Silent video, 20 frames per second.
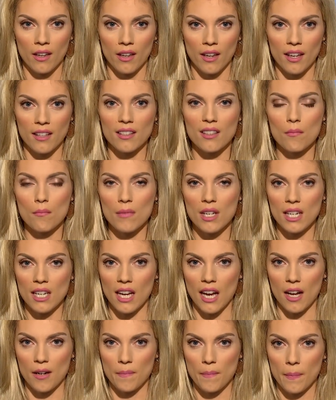Is the
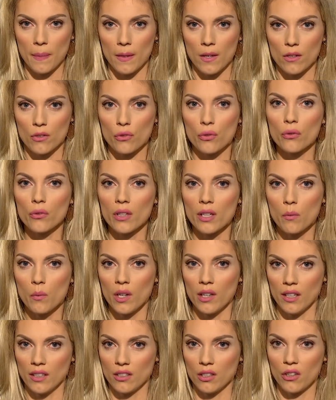media truly
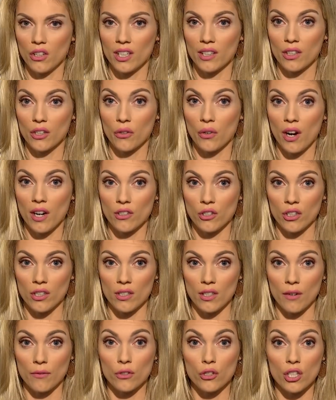willing to look at the
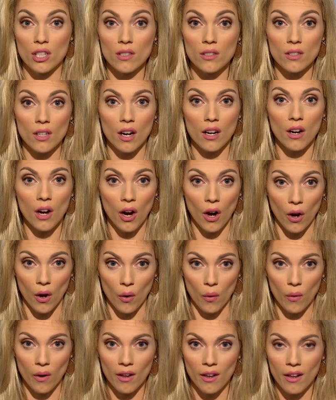crutches of Ji Sung
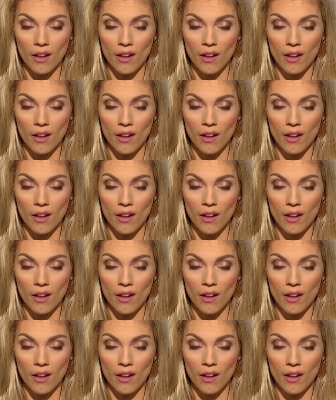Ho,